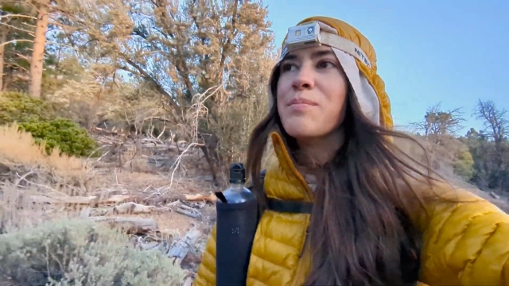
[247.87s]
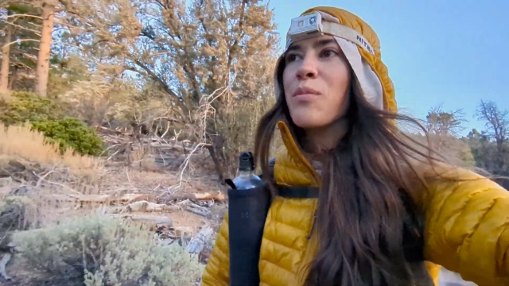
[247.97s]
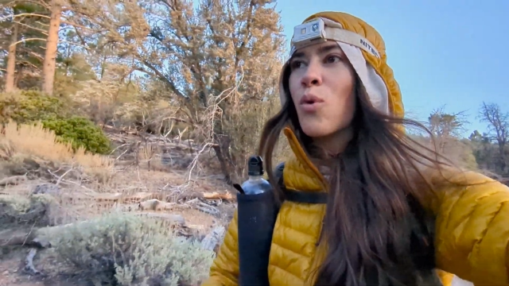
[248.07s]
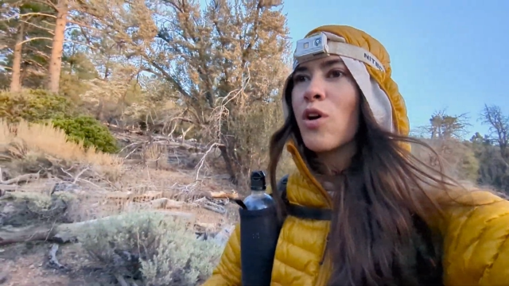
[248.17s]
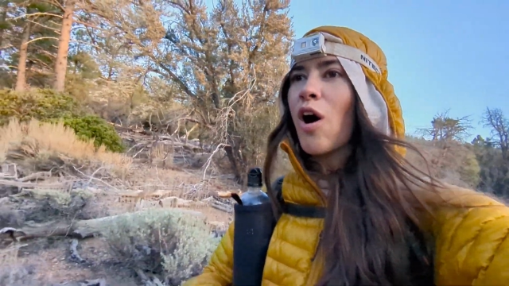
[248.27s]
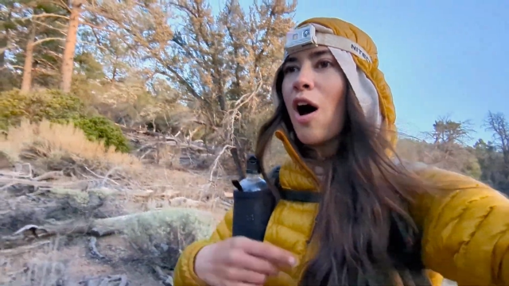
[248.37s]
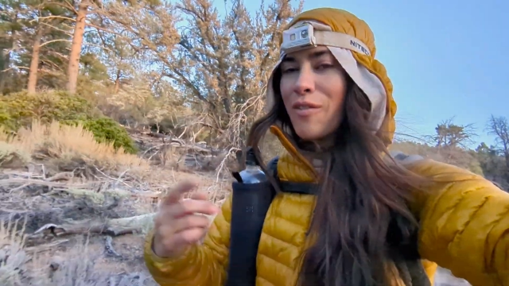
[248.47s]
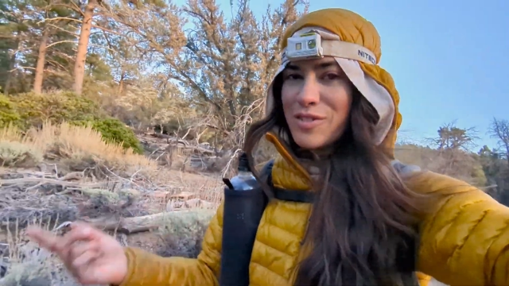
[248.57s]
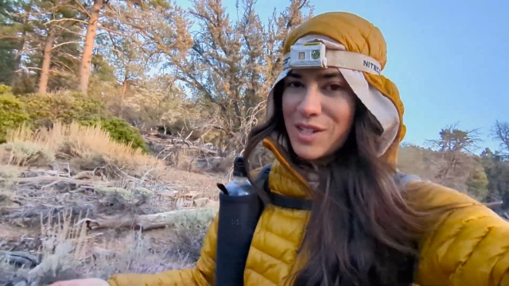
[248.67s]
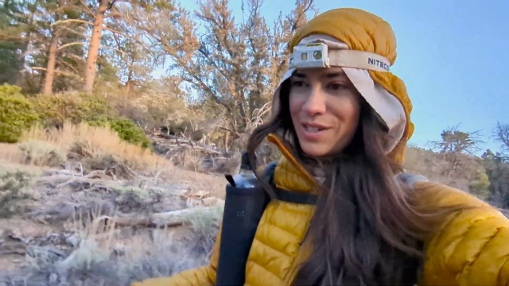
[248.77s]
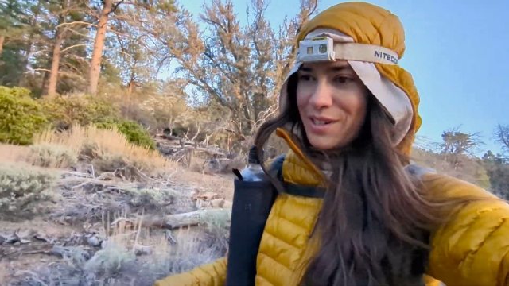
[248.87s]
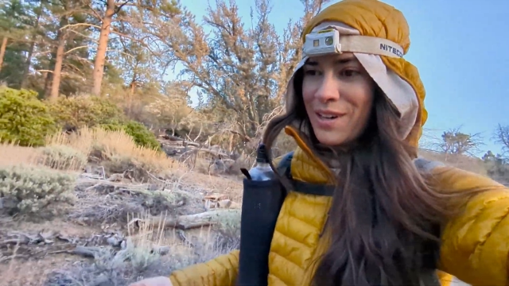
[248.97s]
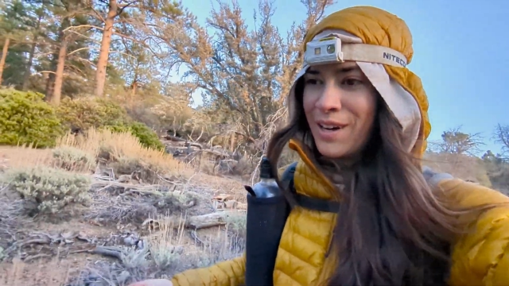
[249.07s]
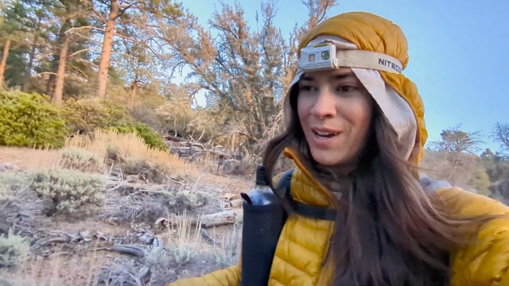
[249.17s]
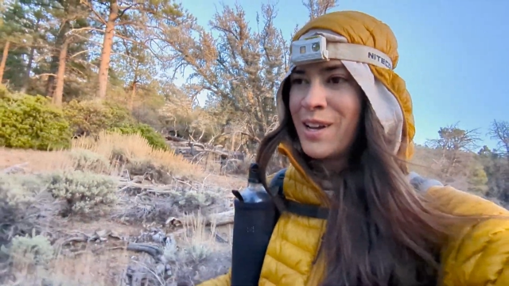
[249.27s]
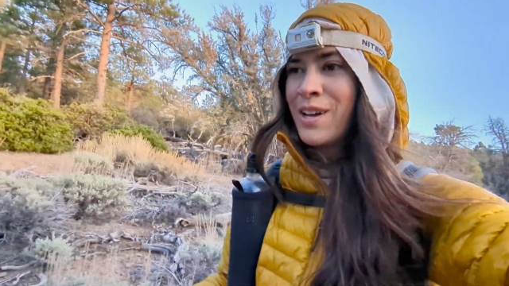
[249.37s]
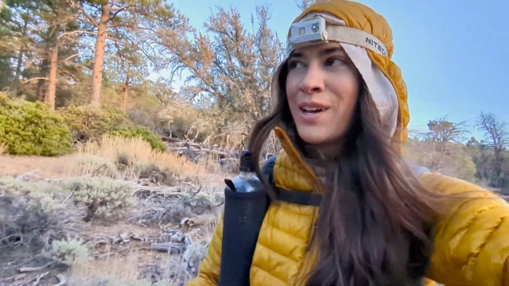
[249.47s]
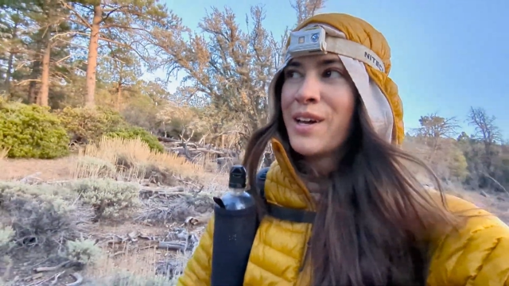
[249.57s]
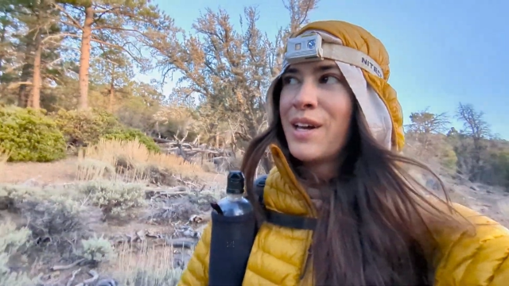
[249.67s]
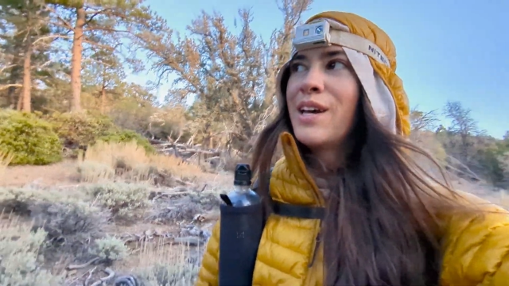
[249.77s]
more often,
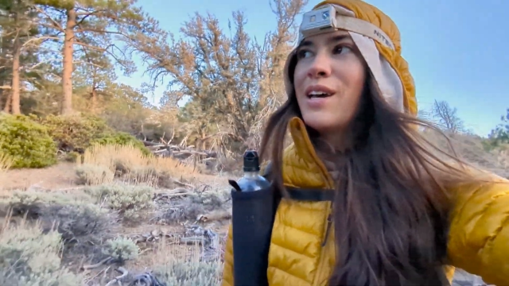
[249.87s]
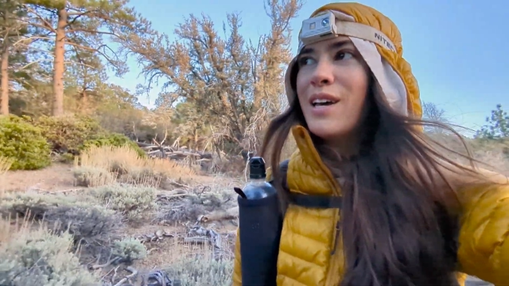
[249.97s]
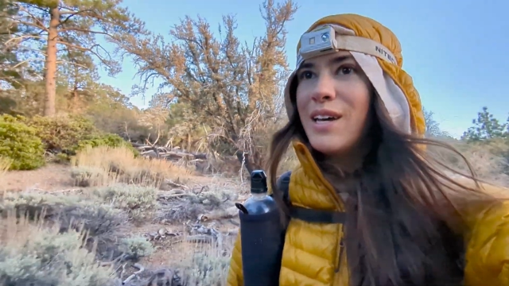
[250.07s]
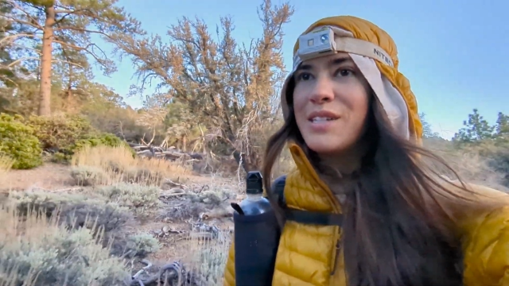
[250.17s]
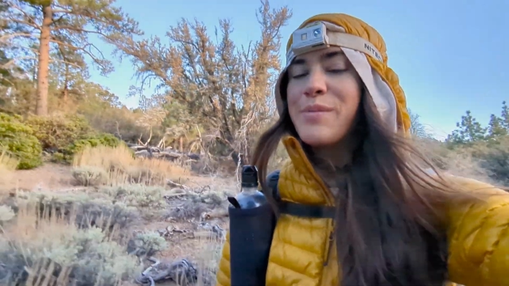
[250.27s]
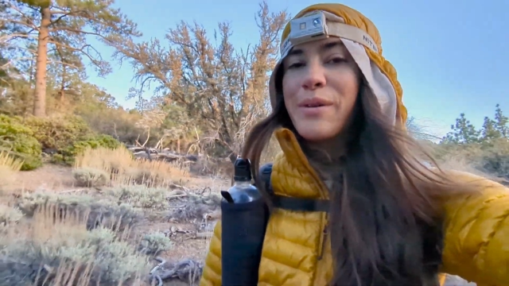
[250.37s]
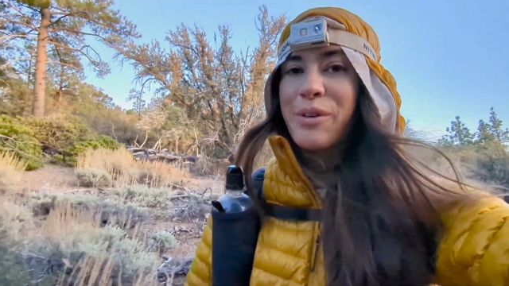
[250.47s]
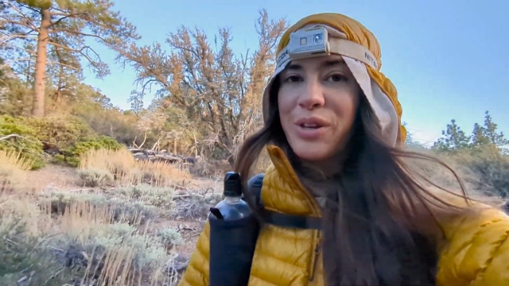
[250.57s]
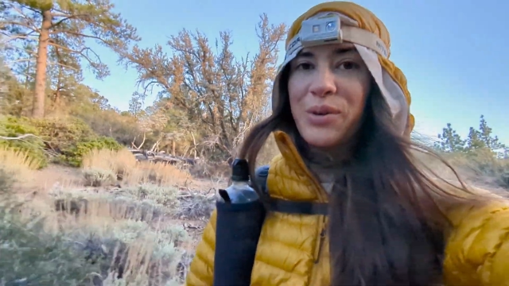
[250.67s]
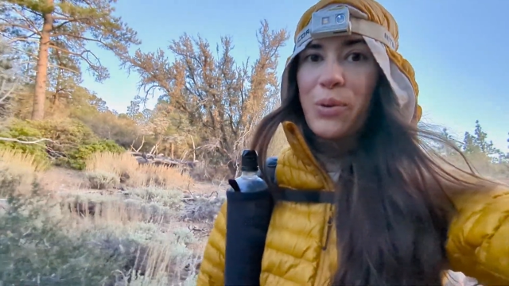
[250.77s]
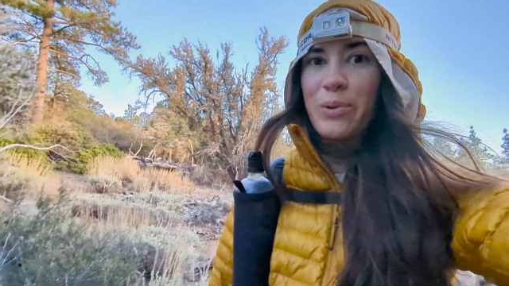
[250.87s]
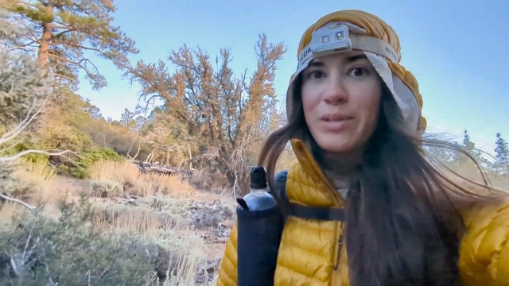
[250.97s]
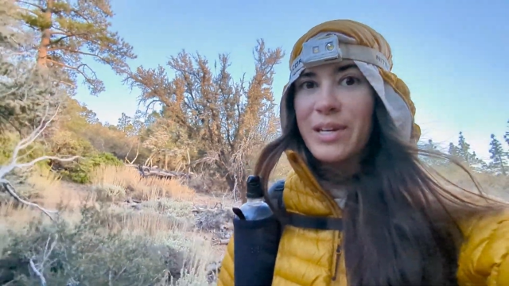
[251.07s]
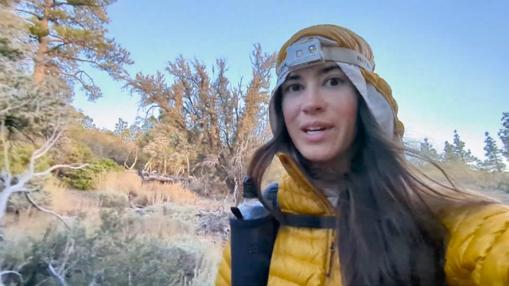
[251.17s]
it's been really cold.